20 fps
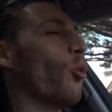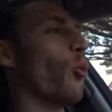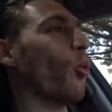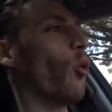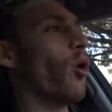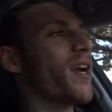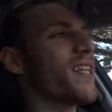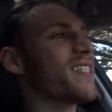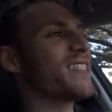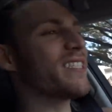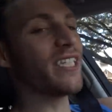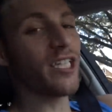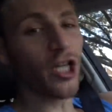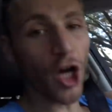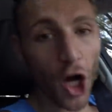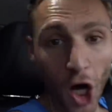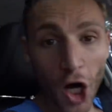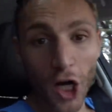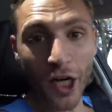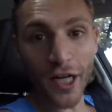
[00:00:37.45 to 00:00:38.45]
What is
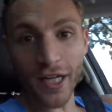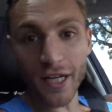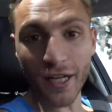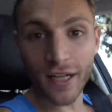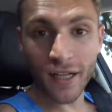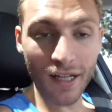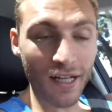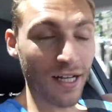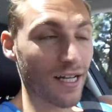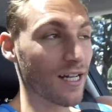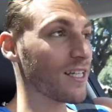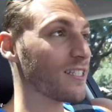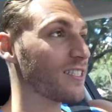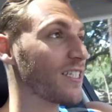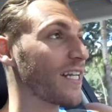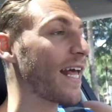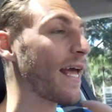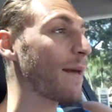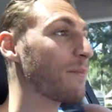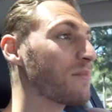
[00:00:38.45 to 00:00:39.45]
good?
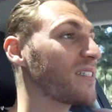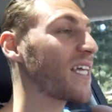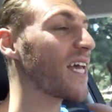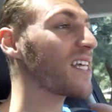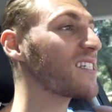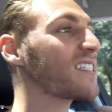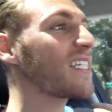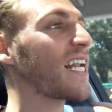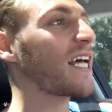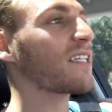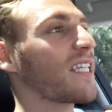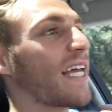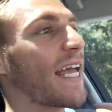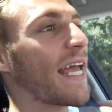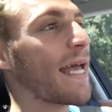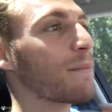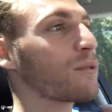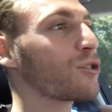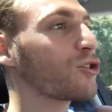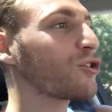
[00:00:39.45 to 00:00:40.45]
Today I'm testing out the
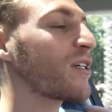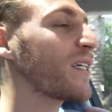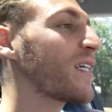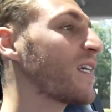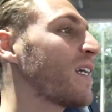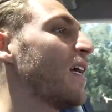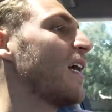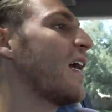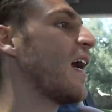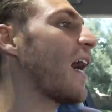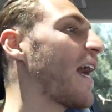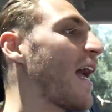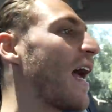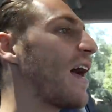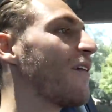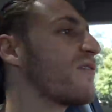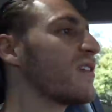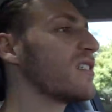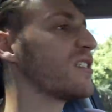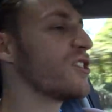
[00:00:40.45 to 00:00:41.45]
hamstring. I
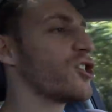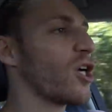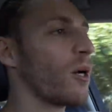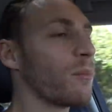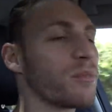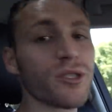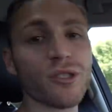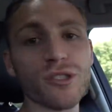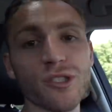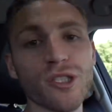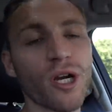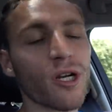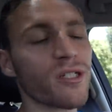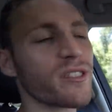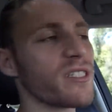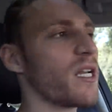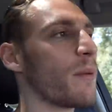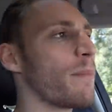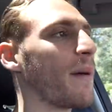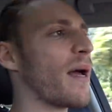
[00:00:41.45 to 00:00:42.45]
haven't jumped or
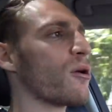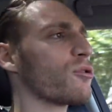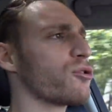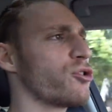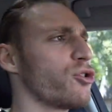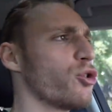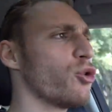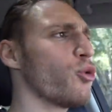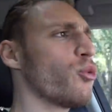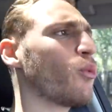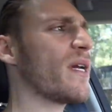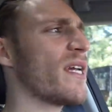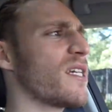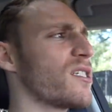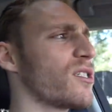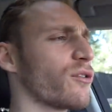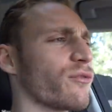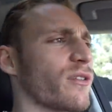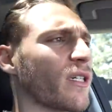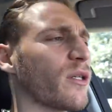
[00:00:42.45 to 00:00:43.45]
dunked in about 2
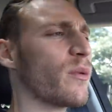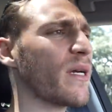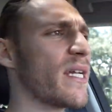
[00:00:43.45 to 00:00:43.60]
weeks, 3